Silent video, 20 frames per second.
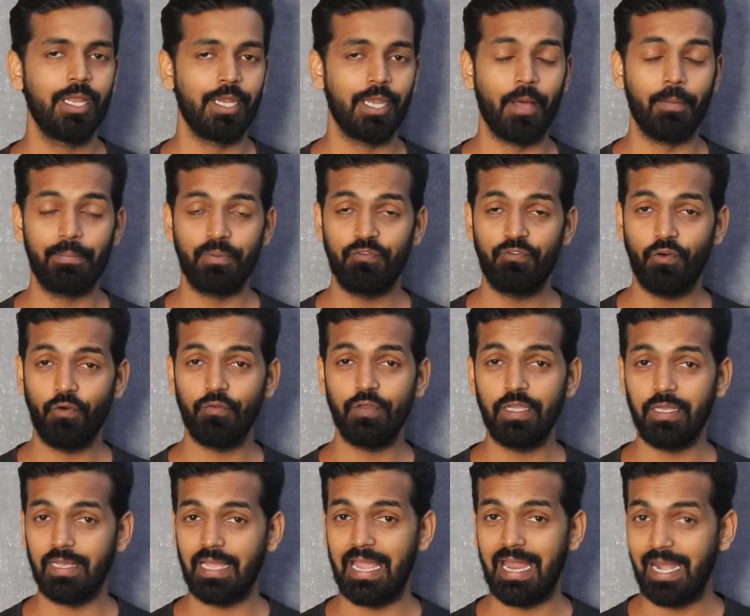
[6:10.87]
Now before
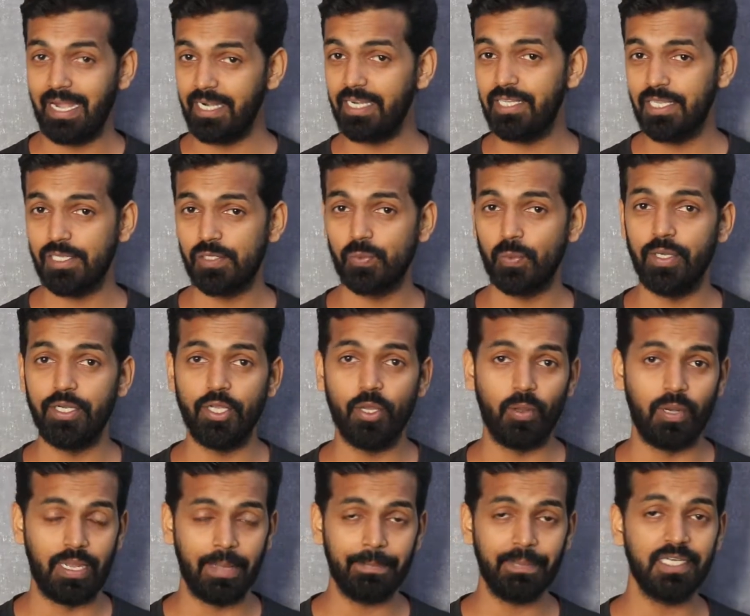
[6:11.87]
we end this
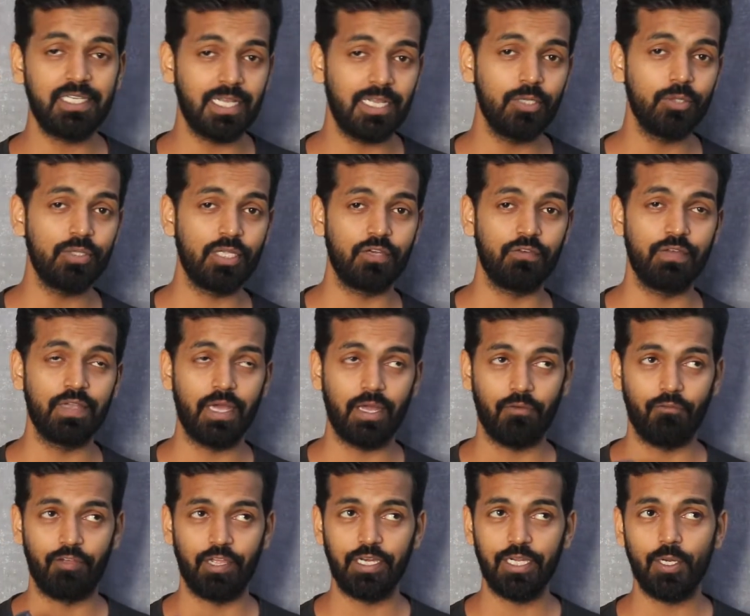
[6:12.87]
video, let me tell you that we
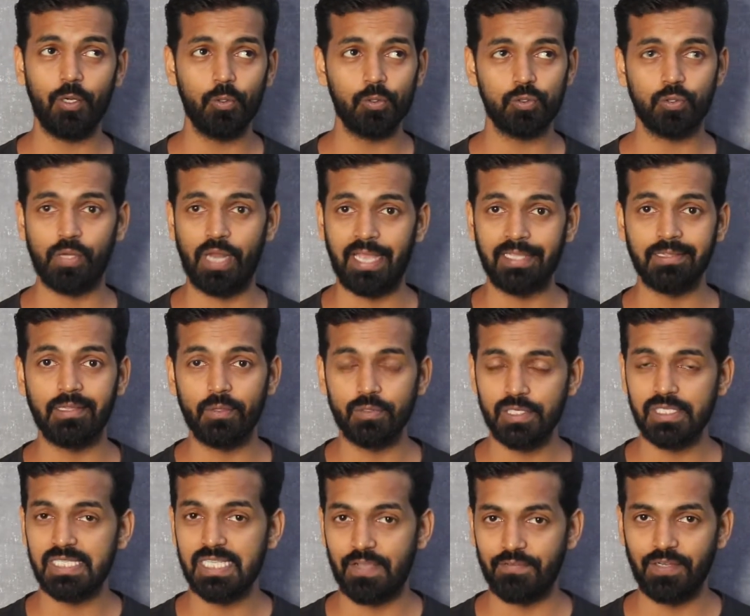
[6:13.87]
are very close to
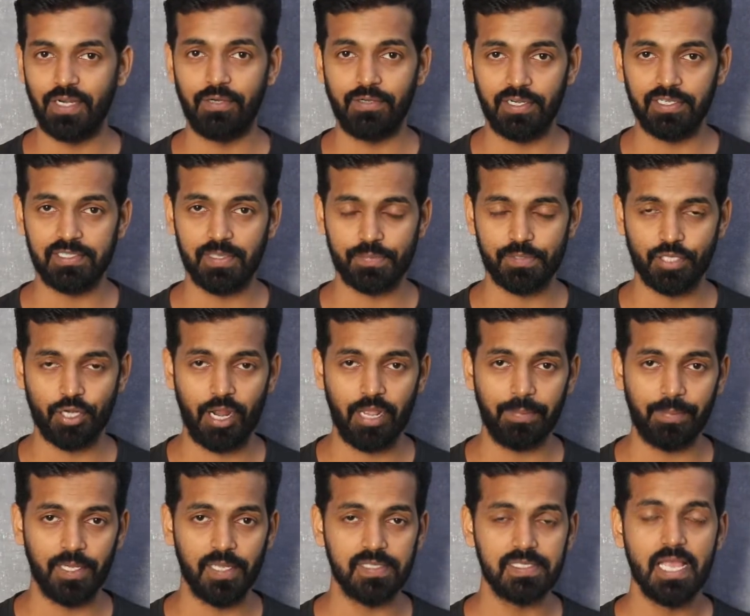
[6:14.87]
9,700
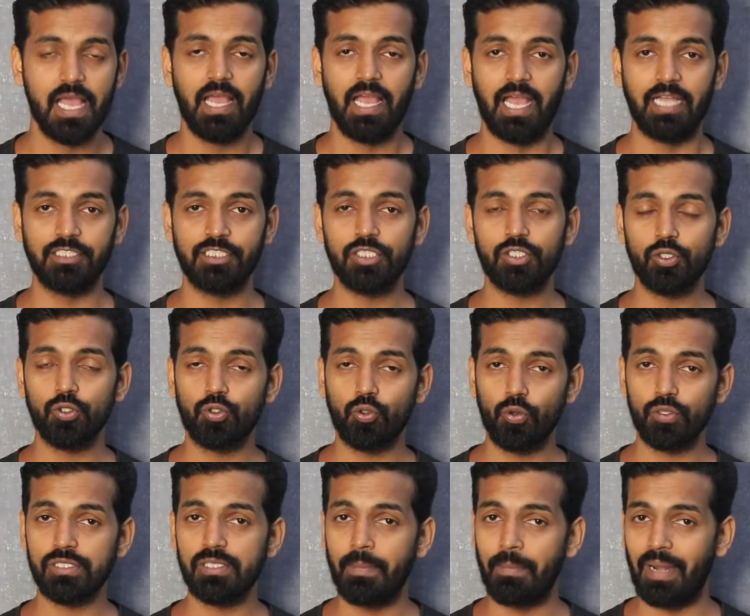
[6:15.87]
subscribers, and just to
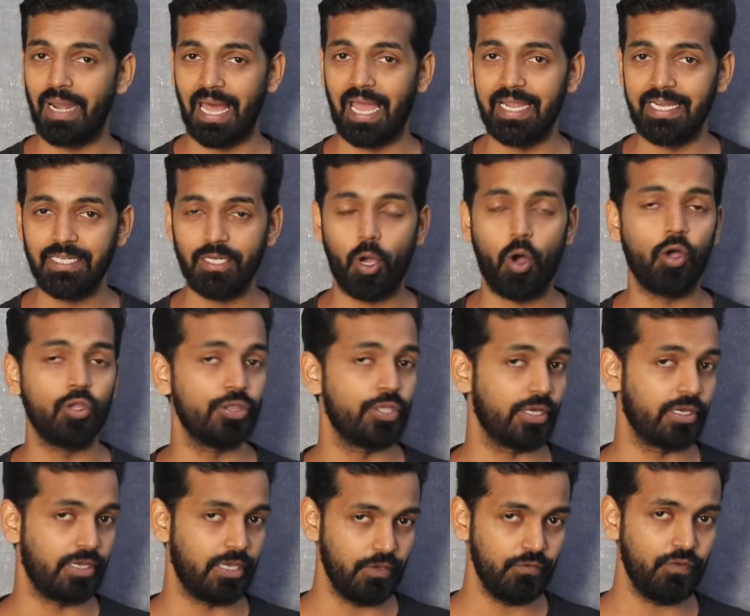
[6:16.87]
throw some light on
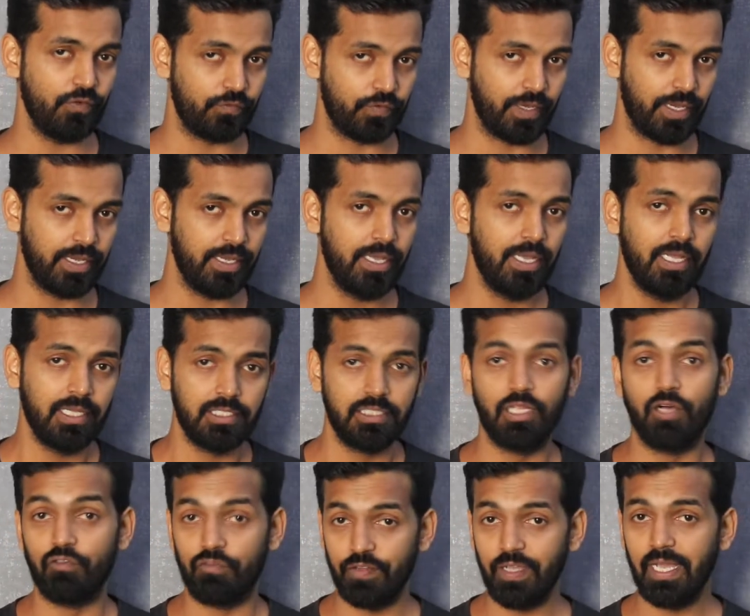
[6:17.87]
the giveaway,
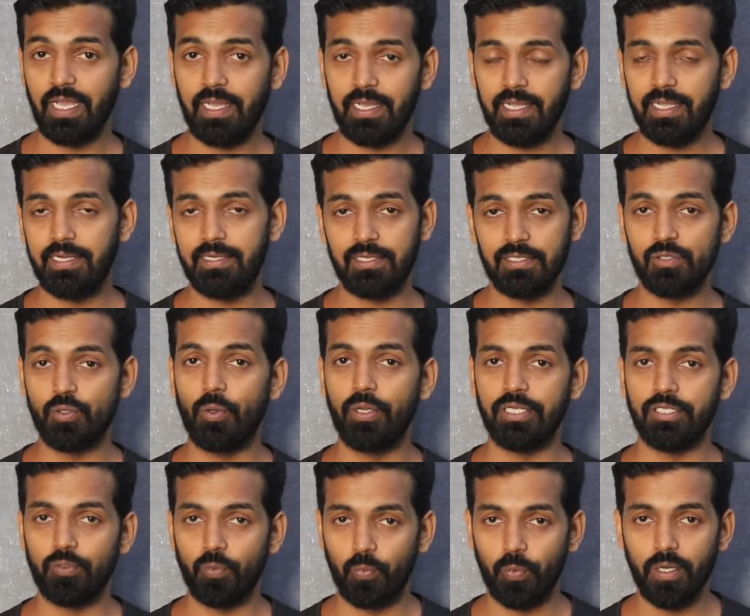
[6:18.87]
the way it is
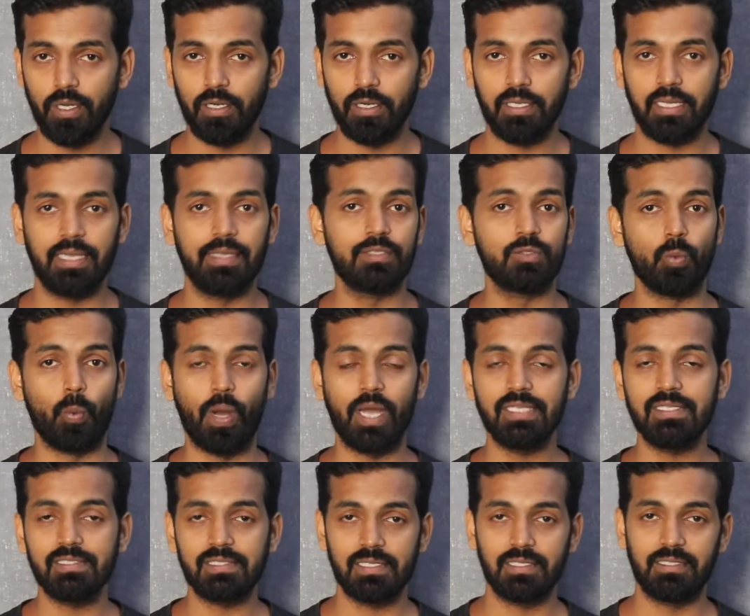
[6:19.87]
going to work is
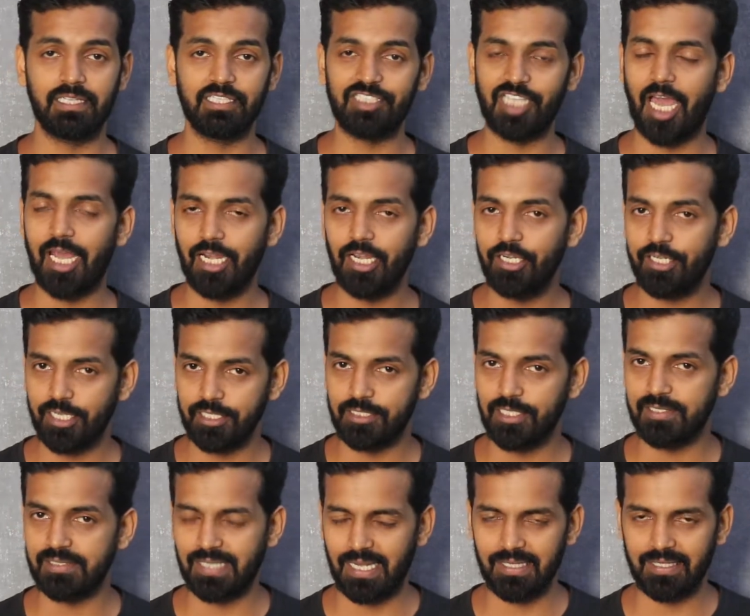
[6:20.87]
once the channel
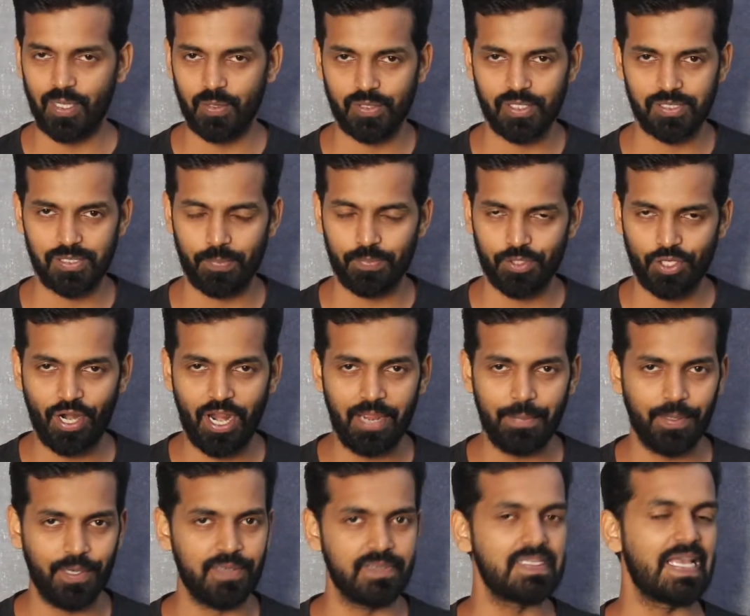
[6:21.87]
touches 10,000
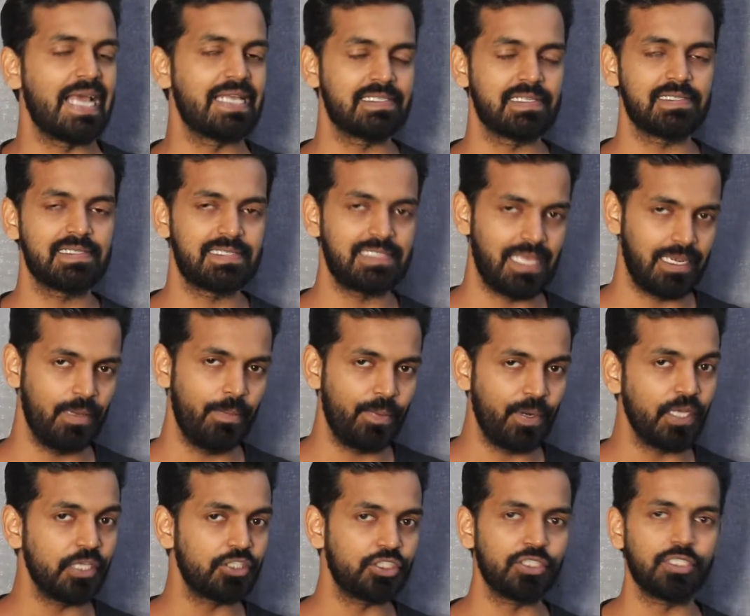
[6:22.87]
subscribers, as a
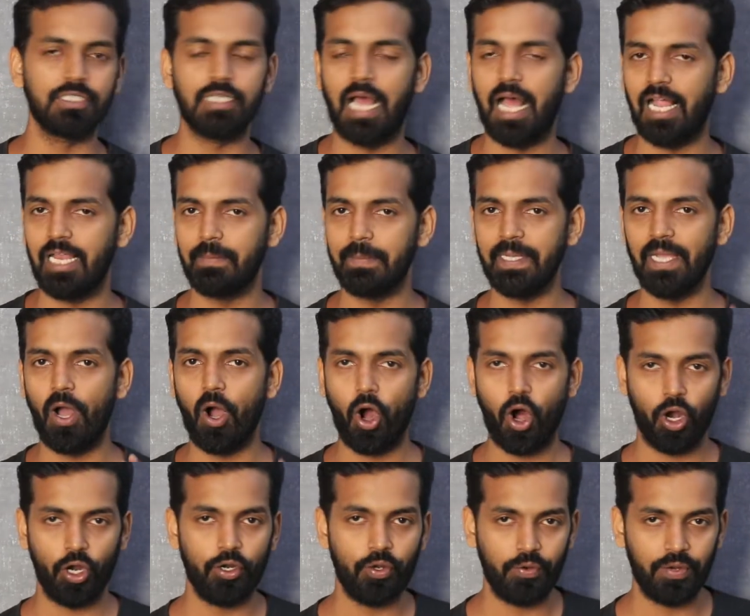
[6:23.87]
celebration I'll be
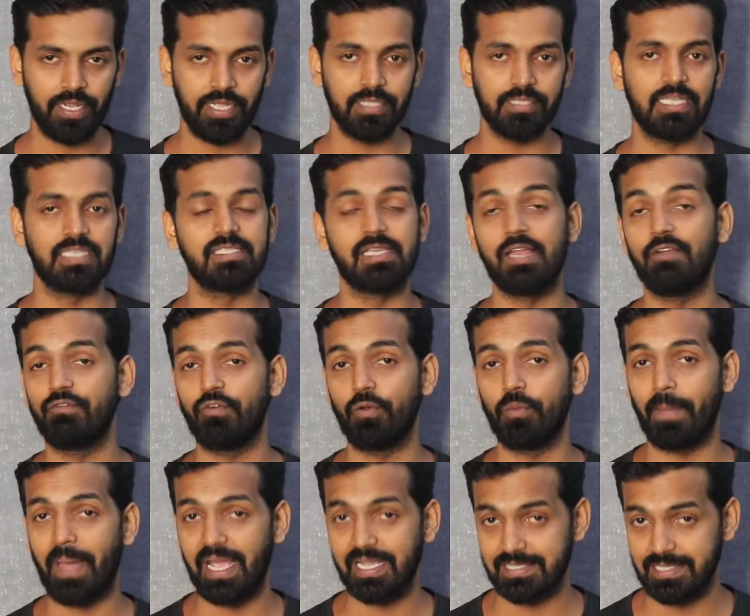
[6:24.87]
ordering the
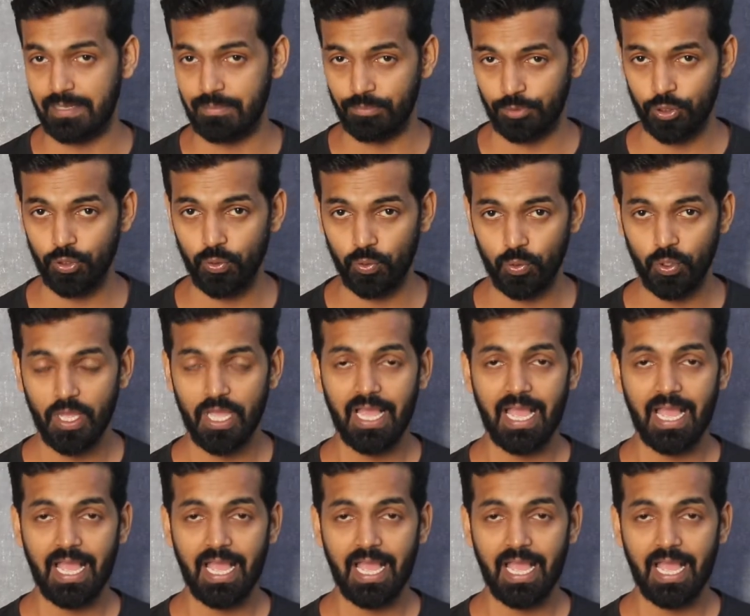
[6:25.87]
Zenfone Max M2,